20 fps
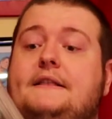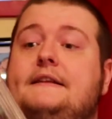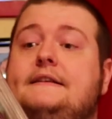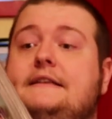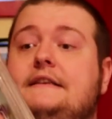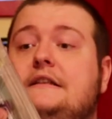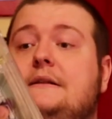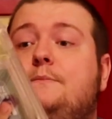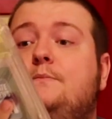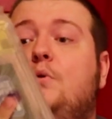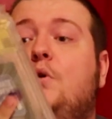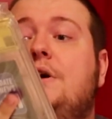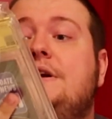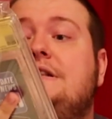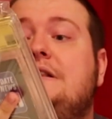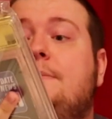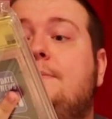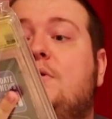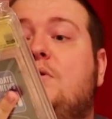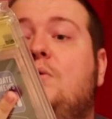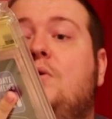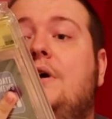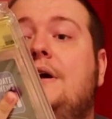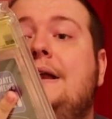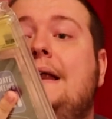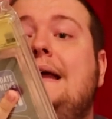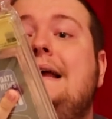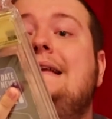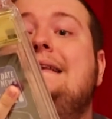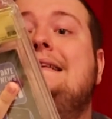this is the Boys number 1
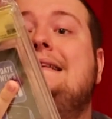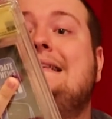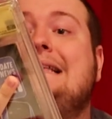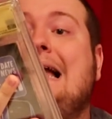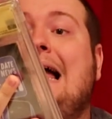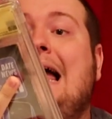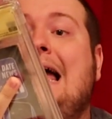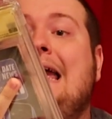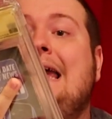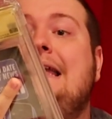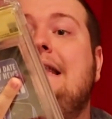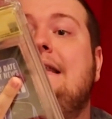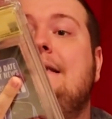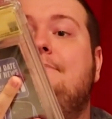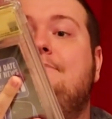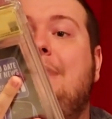signed